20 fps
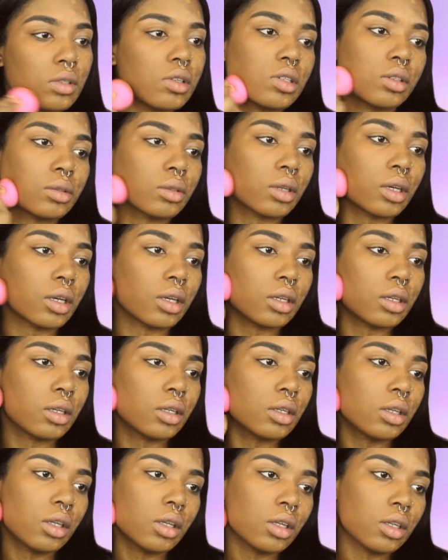Okay,
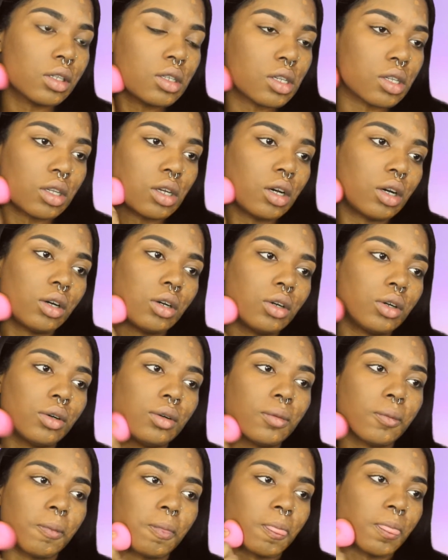
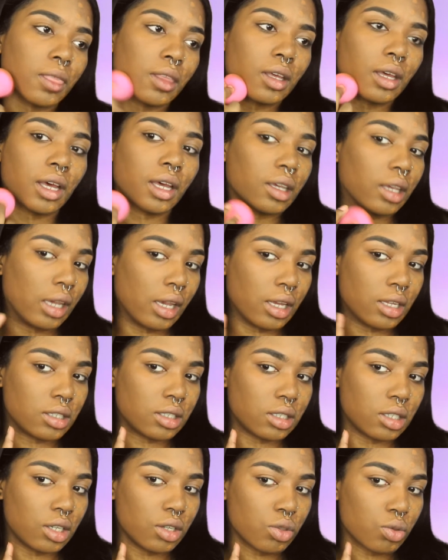so I can
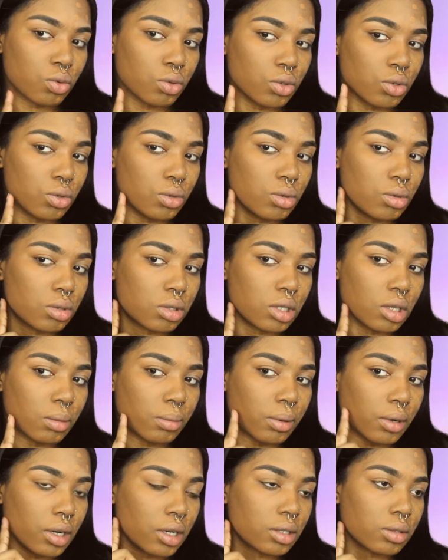see through
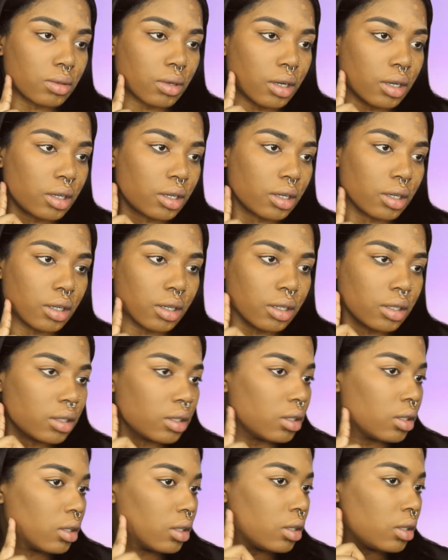some parts right here
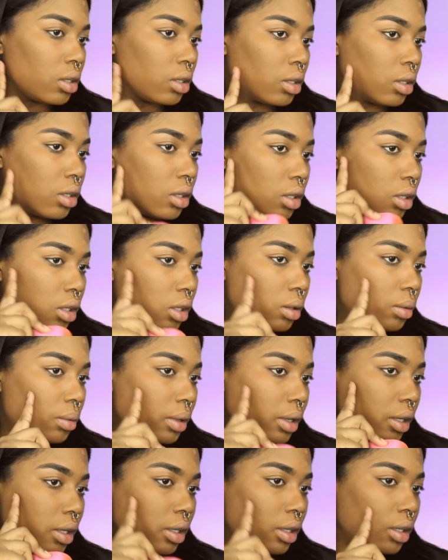and
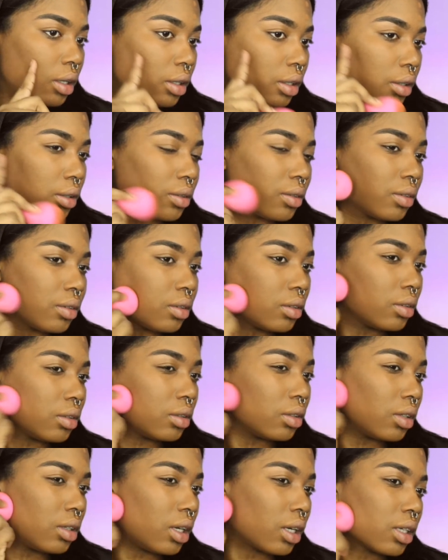right here.
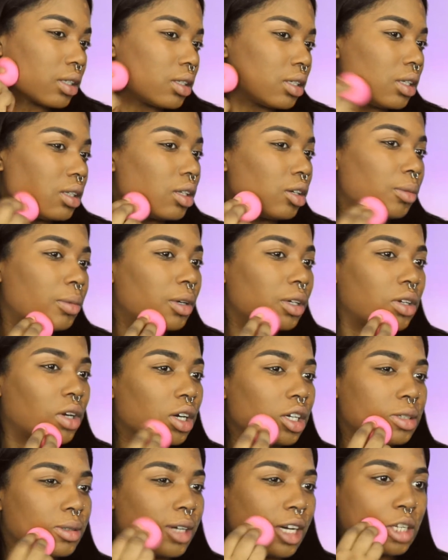I can see a little bit of
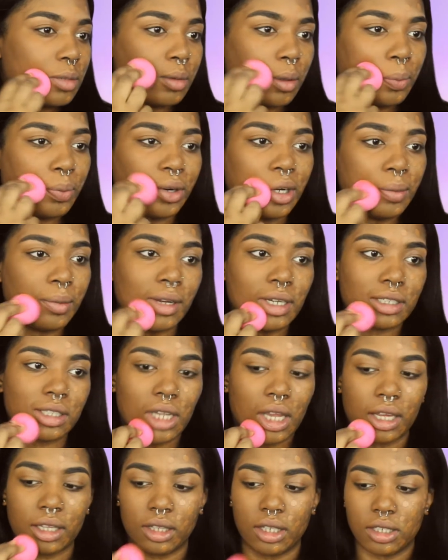dark spots, but pretty
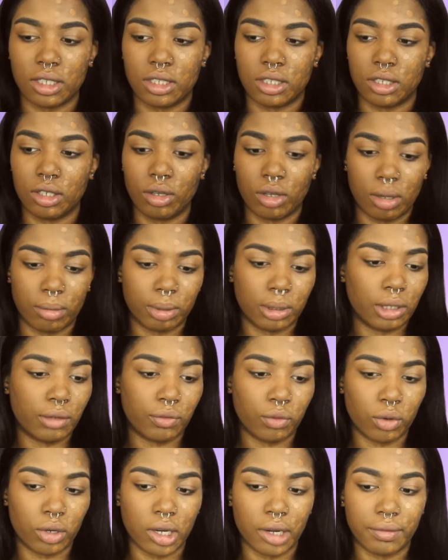much like this is still completely
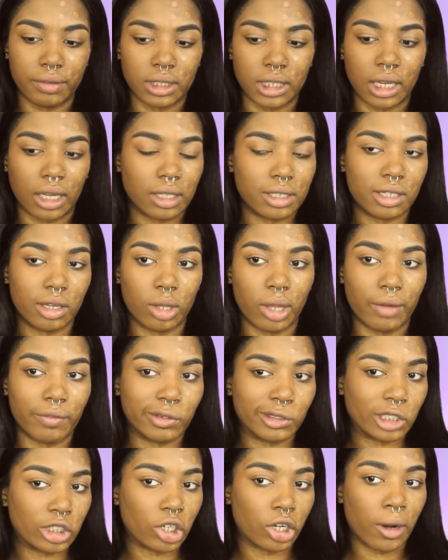full coverage. I can tell that
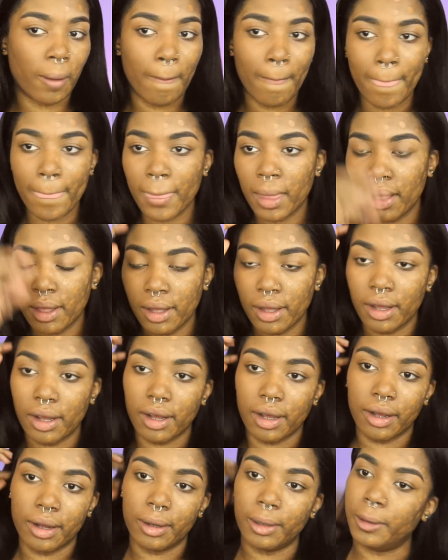for sure.
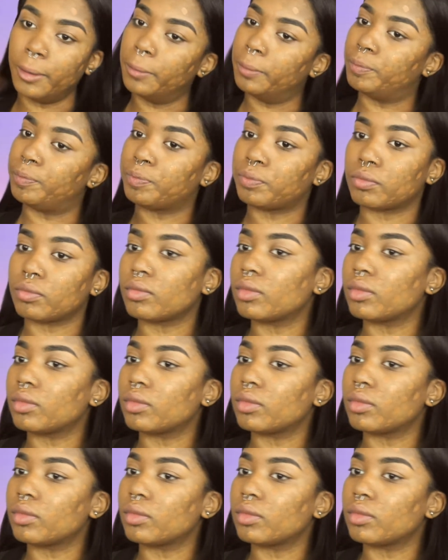And